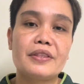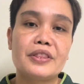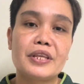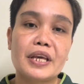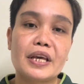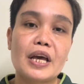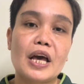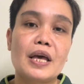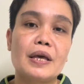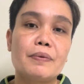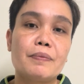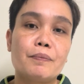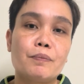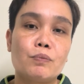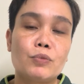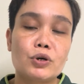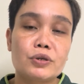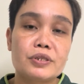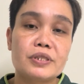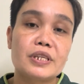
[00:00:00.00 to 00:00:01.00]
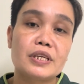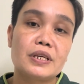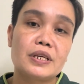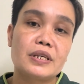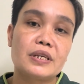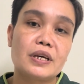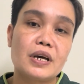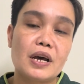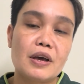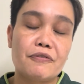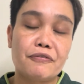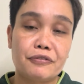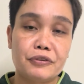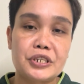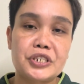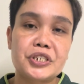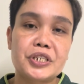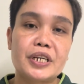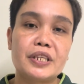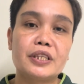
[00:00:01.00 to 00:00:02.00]
think I'm mostly
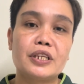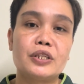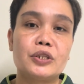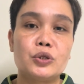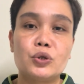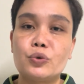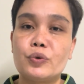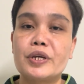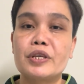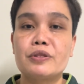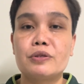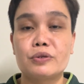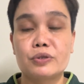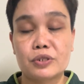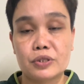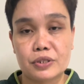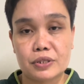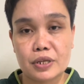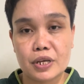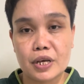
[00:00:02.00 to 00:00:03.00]
efficient in doing those